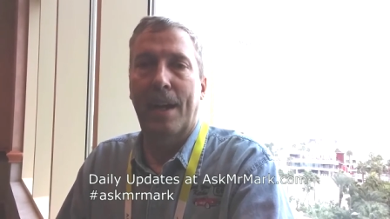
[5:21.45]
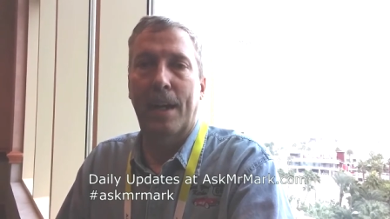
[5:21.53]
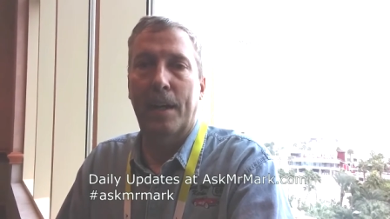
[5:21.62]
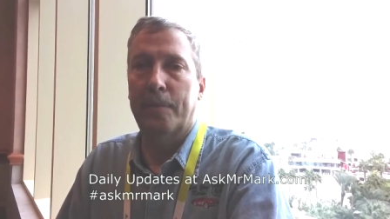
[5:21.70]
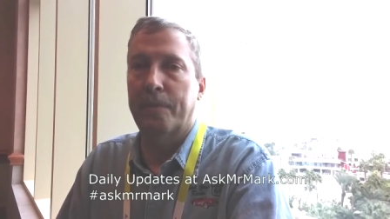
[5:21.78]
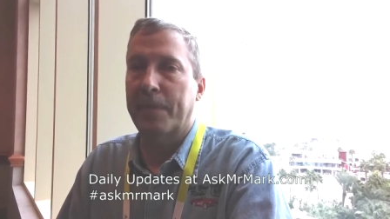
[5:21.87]

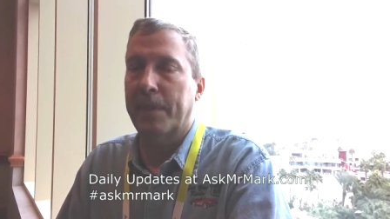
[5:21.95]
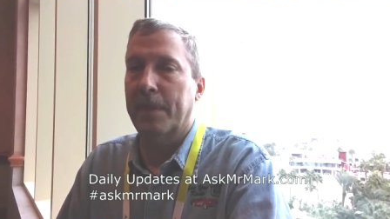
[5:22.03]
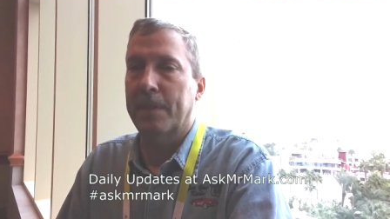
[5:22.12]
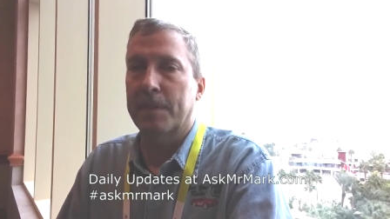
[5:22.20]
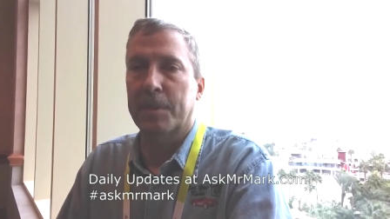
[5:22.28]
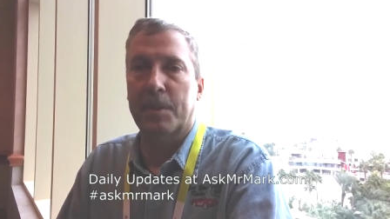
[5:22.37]
Um, you
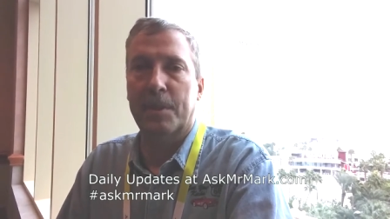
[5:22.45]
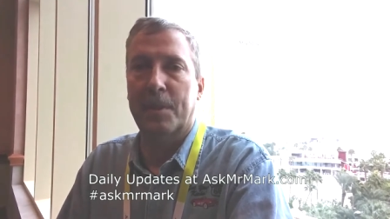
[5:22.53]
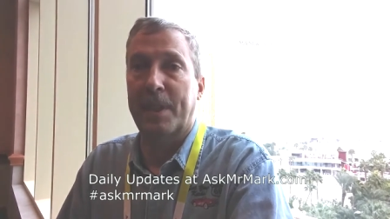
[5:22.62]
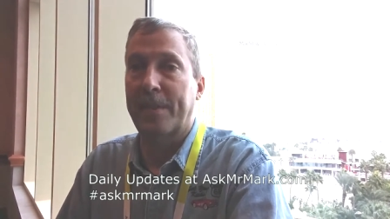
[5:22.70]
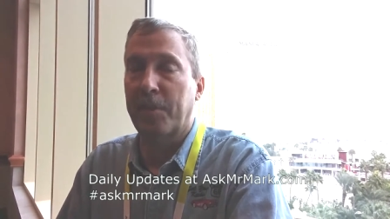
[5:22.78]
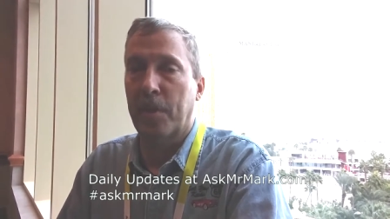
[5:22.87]
know,
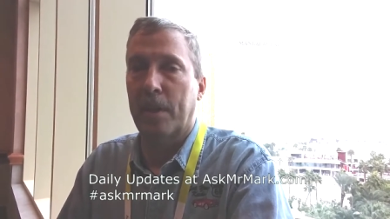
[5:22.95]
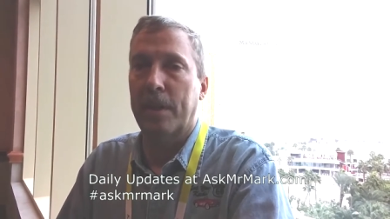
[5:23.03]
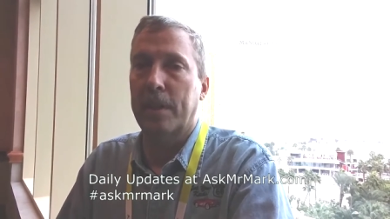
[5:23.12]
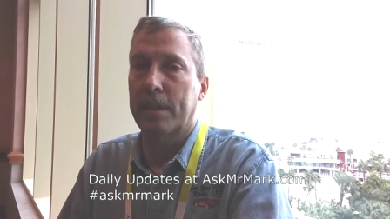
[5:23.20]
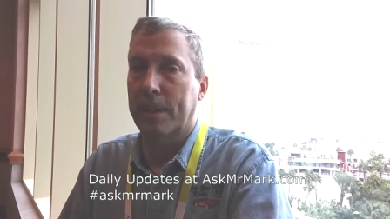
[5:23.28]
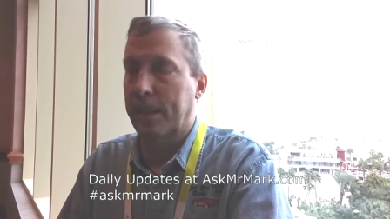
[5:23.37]
so if you are
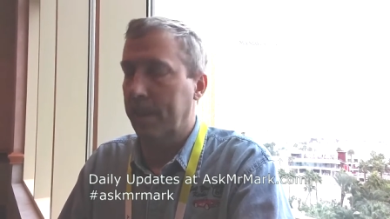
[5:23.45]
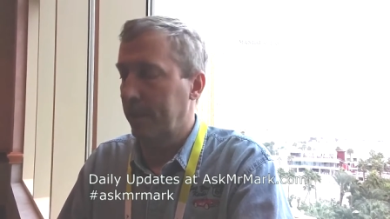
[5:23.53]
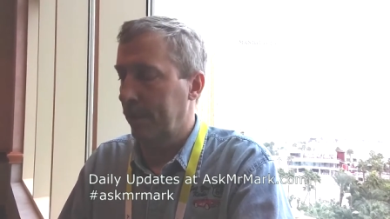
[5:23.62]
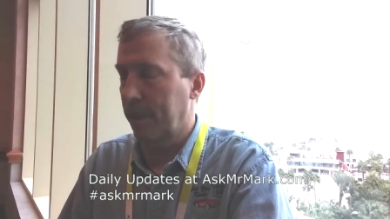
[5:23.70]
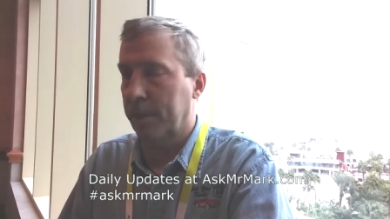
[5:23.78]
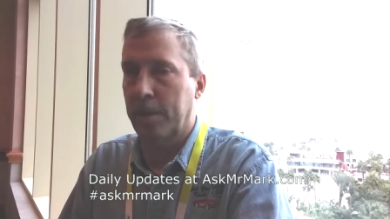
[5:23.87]
here
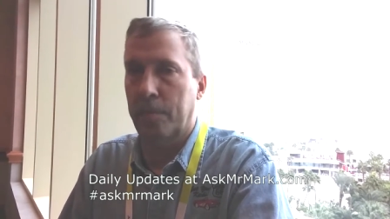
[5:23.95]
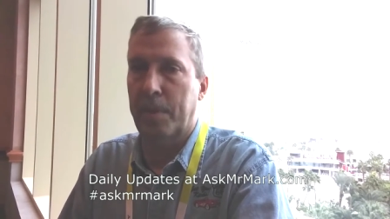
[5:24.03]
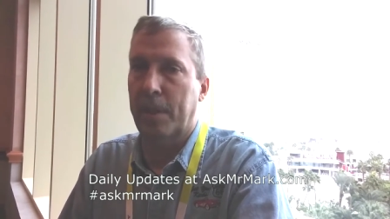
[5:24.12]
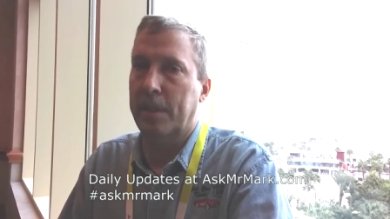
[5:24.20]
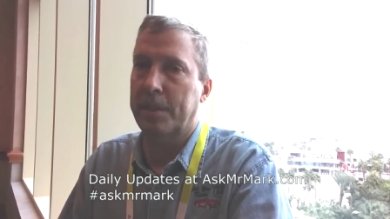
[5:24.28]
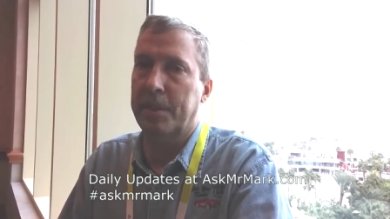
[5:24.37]
again, have good
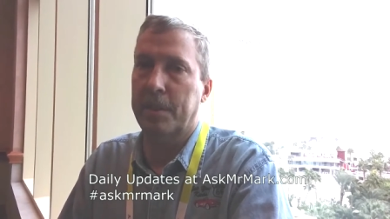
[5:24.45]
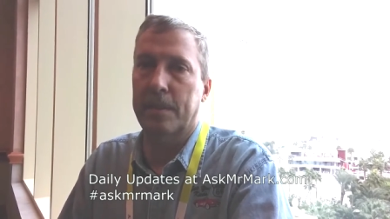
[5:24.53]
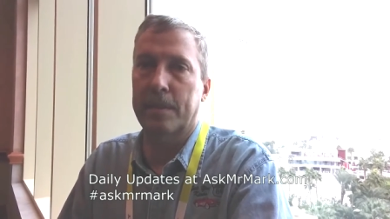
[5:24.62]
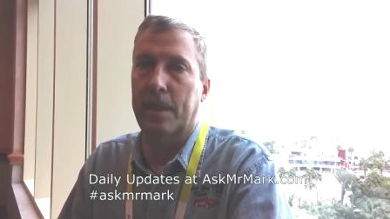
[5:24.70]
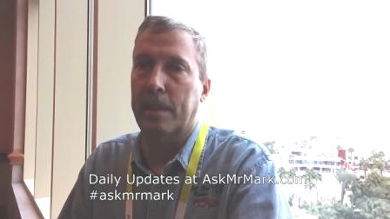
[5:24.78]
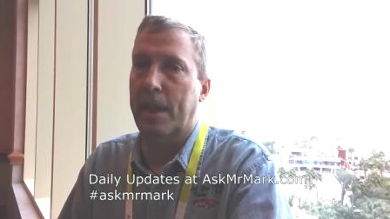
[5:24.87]
pair of
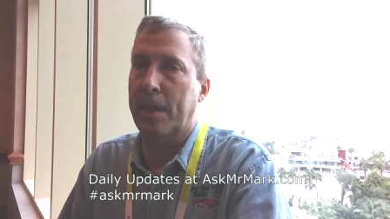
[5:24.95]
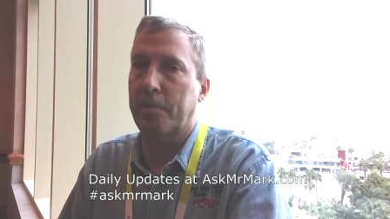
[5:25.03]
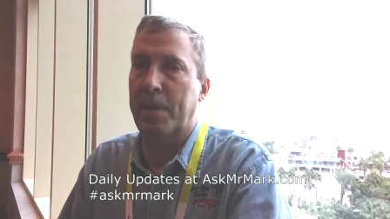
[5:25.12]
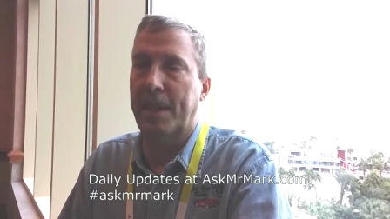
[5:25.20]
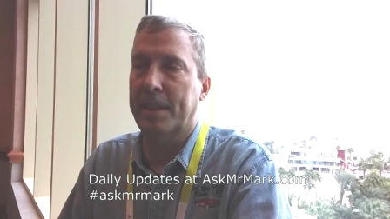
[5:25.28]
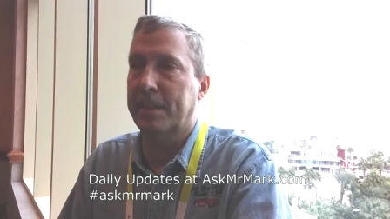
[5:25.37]
shoes, a lot
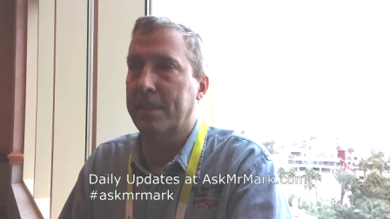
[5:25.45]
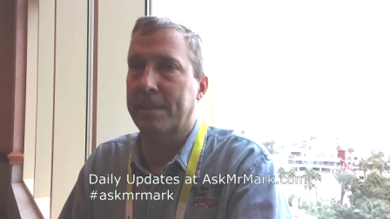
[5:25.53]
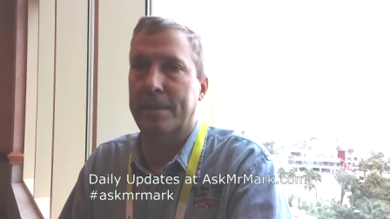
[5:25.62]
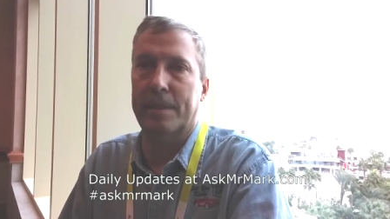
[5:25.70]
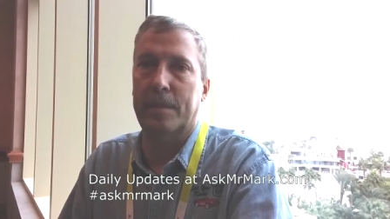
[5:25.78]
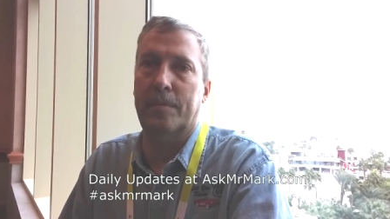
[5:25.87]
of
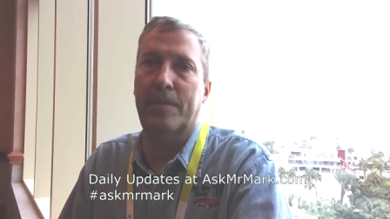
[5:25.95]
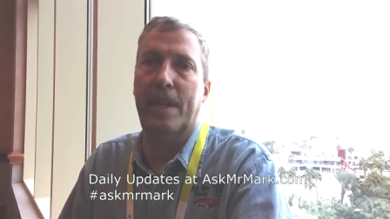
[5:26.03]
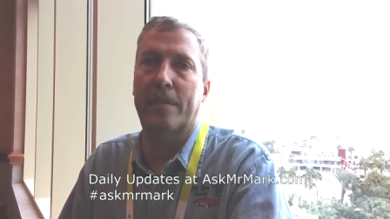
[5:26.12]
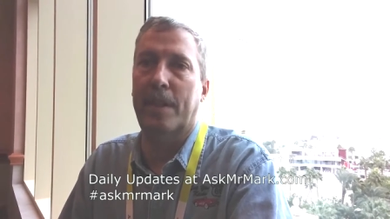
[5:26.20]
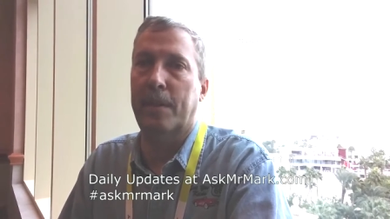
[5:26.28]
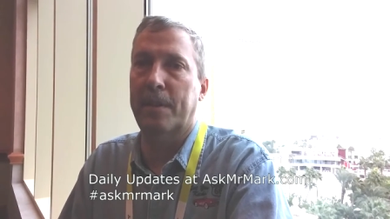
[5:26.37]
patience, and some
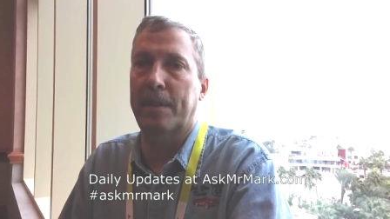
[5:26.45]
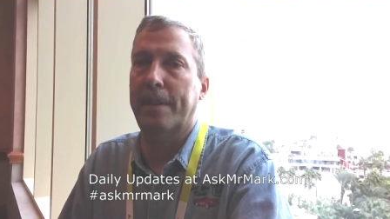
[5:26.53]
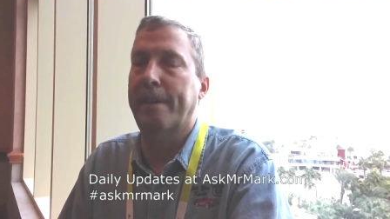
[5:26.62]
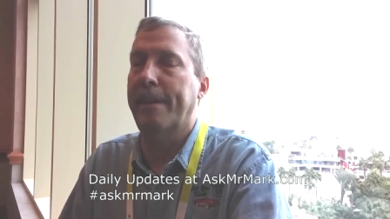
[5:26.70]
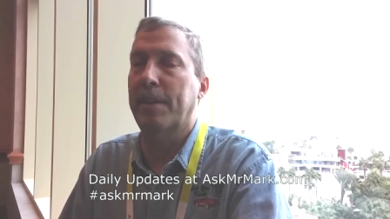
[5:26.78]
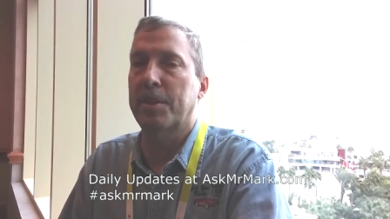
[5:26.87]

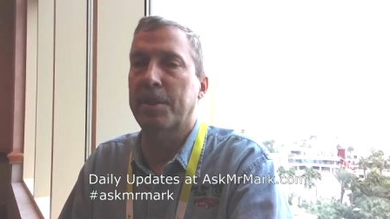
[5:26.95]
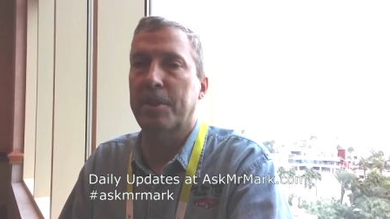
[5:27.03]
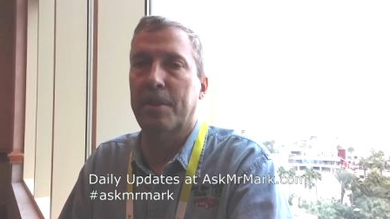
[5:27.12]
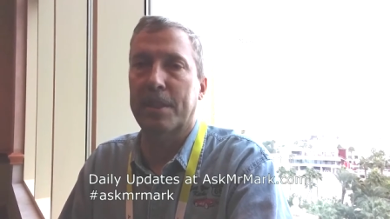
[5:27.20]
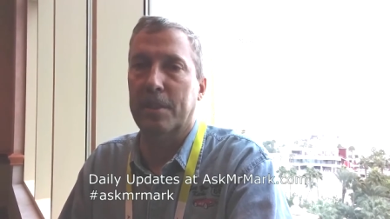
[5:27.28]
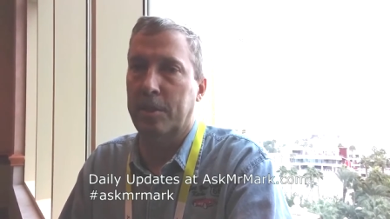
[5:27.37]
five-hour energy
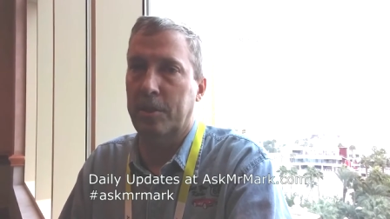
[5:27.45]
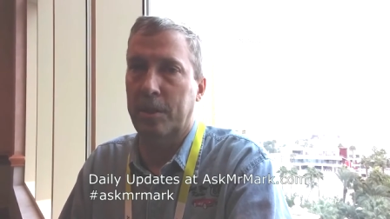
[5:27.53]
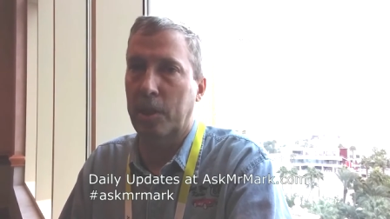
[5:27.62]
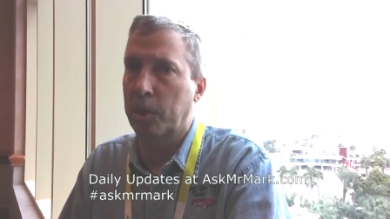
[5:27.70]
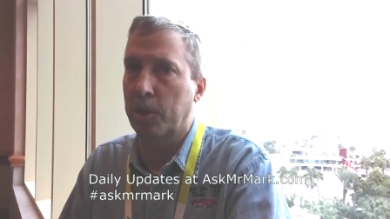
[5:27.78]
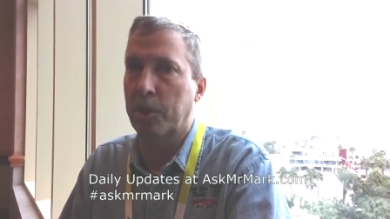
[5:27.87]
drinks will do
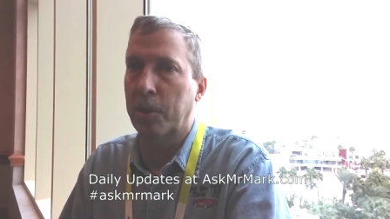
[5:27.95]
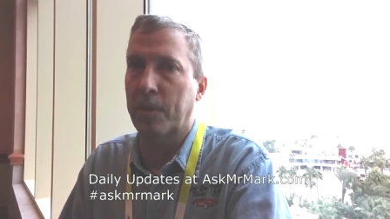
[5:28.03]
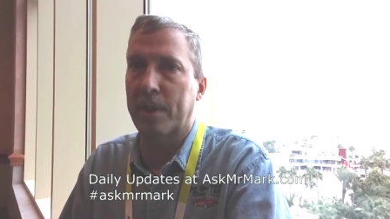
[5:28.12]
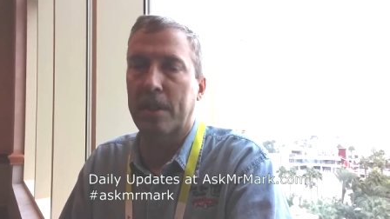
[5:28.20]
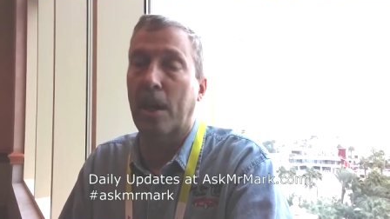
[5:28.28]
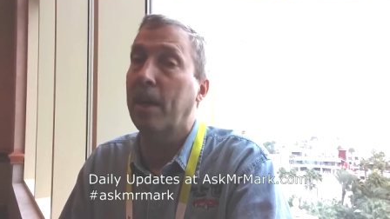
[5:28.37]
you do you
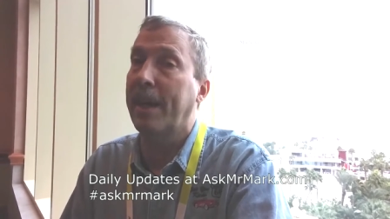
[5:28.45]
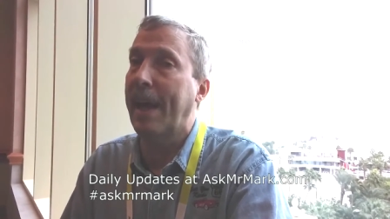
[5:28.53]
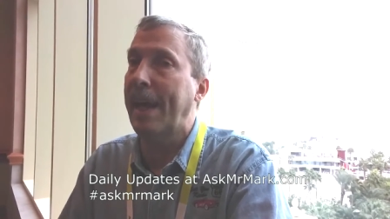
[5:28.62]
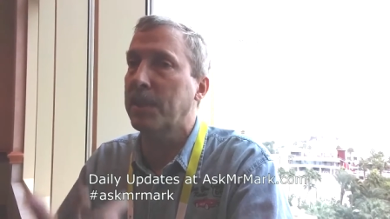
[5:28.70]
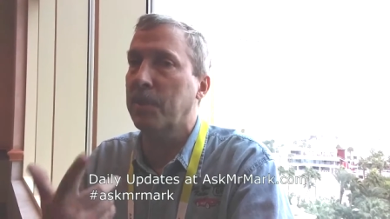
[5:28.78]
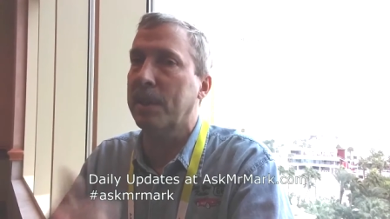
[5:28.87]
wonder,
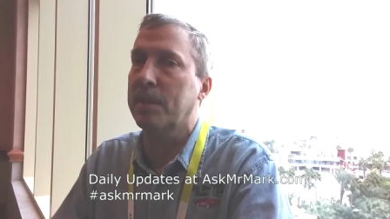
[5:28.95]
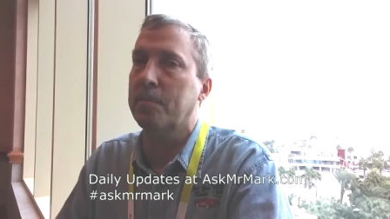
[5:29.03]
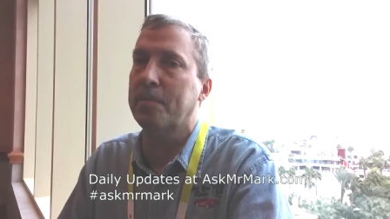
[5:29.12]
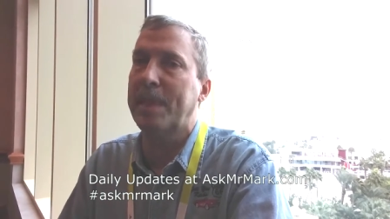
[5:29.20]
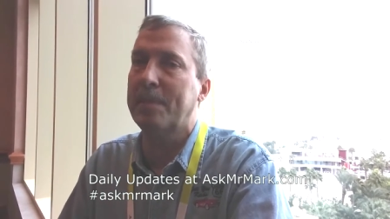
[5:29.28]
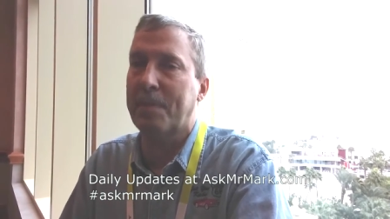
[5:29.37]
uh, as well as a
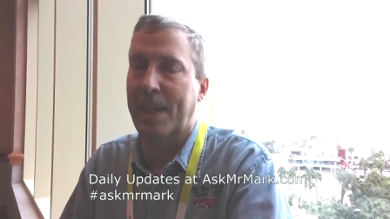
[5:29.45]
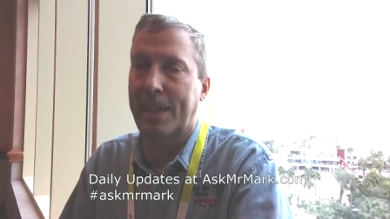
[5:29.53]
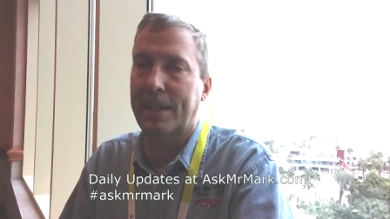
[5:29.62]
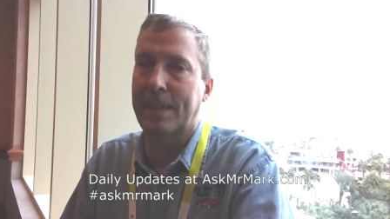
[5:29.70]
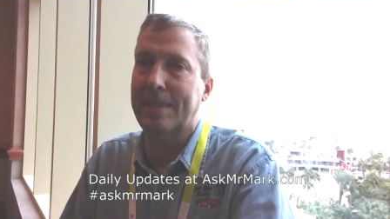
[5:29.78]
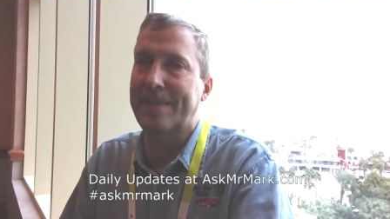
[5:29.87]
big
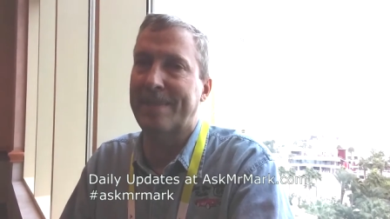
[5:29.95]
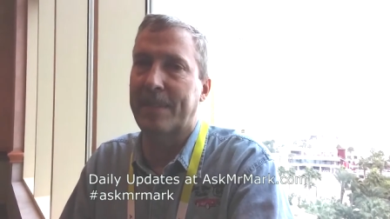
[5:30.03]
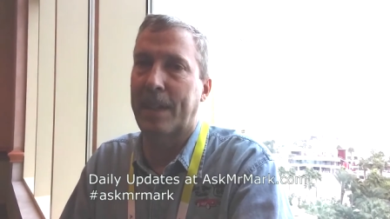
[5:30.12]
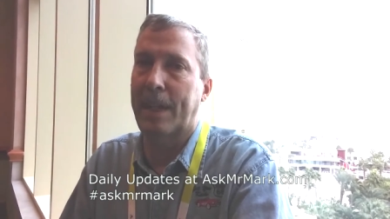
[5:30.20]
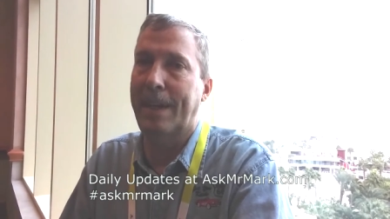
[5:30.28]
pile of